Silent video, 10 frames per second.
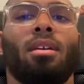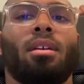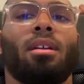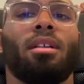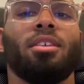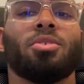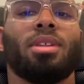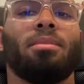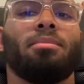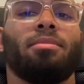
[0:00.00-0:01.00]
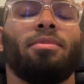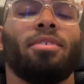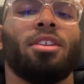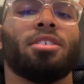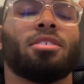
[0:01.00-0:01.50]
at least when I'm
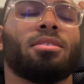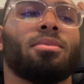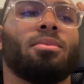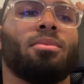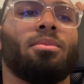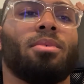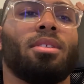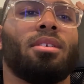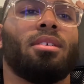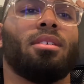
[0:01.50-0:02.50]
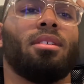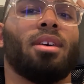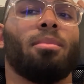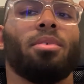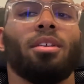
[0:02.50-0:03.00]
finished with it and
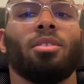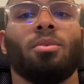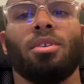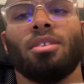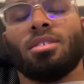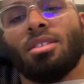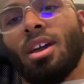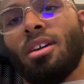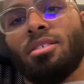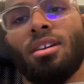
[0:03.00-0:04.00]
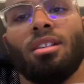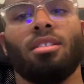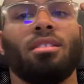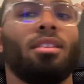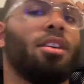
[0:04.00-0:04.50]
like putting the wheels and tires on
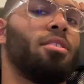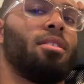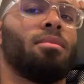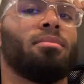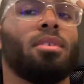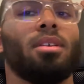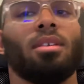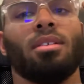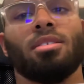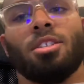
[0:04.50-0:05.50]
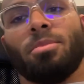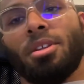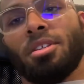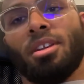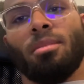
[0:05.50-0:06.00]
and the other
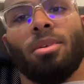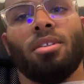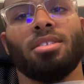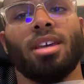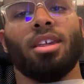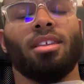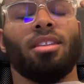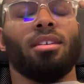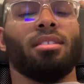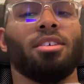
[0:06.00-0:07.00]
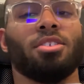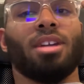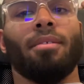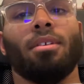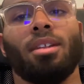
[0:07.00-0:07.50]
suspension components, I can at least
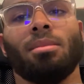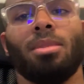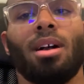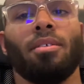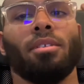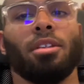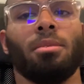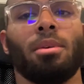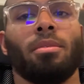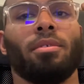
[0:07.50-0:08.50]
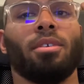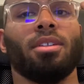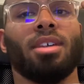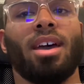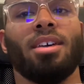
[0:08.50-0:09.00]
drive it around the block for a little bit before
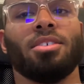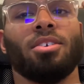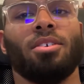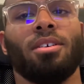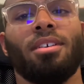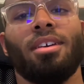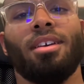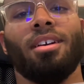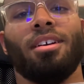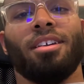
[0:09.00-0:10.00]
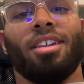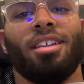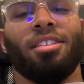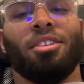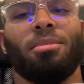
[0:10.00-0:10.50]
it dies. So I'll get
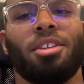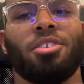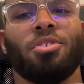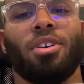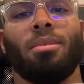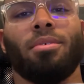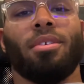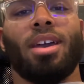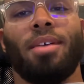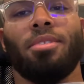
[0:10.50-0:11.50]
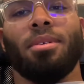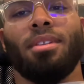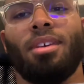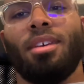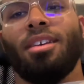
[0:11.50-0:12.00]
a little bit of joy before I have
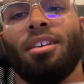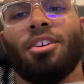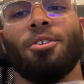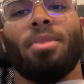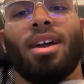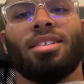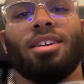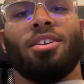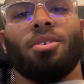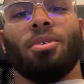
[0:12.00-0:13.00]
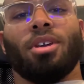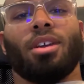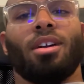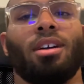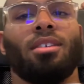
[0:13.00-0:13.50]
to go back down to
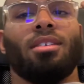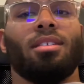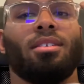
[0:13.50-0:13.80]
working on it.